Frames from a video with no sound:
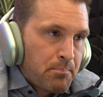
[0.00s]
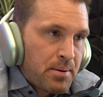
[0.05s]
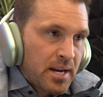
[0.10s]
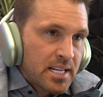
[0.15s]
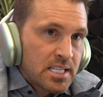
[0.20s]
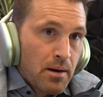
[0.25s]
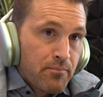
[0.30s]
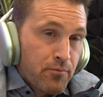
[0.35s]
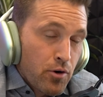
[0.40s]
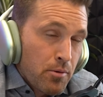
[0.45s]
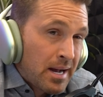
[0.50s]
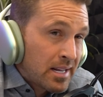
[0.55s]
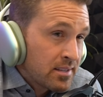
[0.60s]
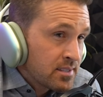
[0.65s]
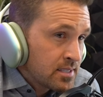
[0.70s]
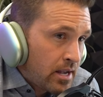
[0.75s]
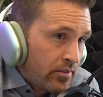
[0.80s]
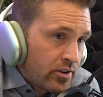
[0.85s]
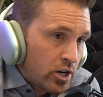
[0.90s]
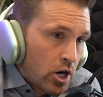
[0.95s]
picked up for about
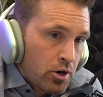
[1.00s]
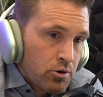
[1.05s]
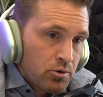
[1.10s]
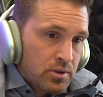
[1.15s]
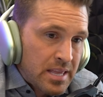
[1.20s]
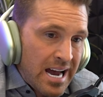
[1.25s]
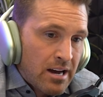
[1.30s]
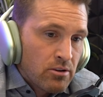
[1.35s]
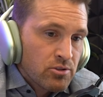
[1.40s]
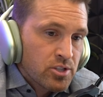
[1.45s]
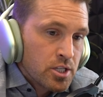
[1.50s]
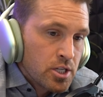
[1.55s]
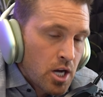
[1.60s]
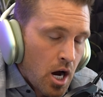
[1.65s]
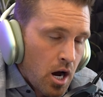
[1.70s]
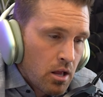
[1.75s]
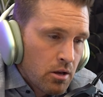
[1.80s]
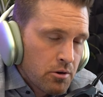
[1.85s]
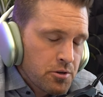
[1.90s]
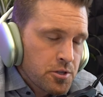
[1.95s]
seven hundred thousand
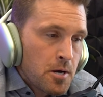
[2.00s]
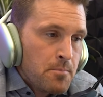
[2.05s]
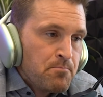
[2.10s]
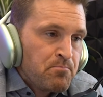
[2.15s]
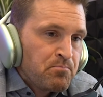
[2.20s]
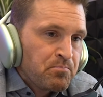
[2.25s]
dollars.